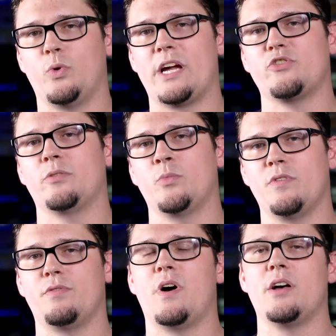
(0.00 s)
will actually remove
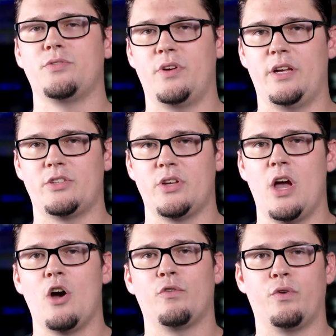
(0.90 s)
the phosphates
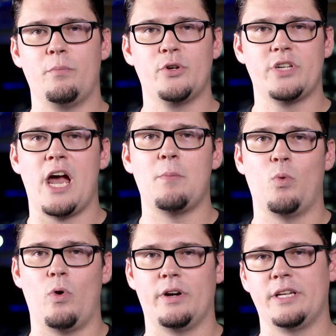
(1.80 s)
from your tap
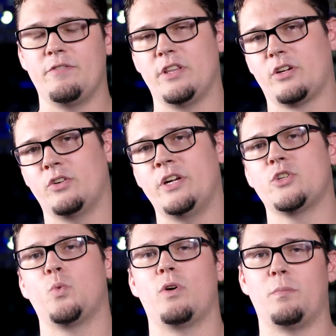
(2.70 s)
water and give you the
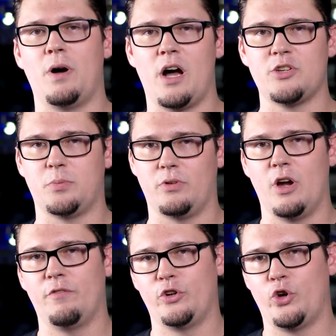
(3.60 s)
cleanest water possible
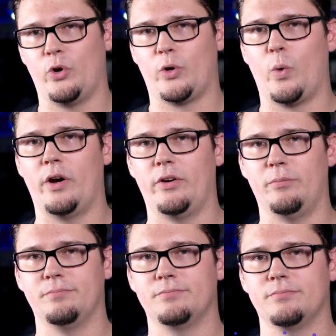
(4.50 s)
for your aquarium.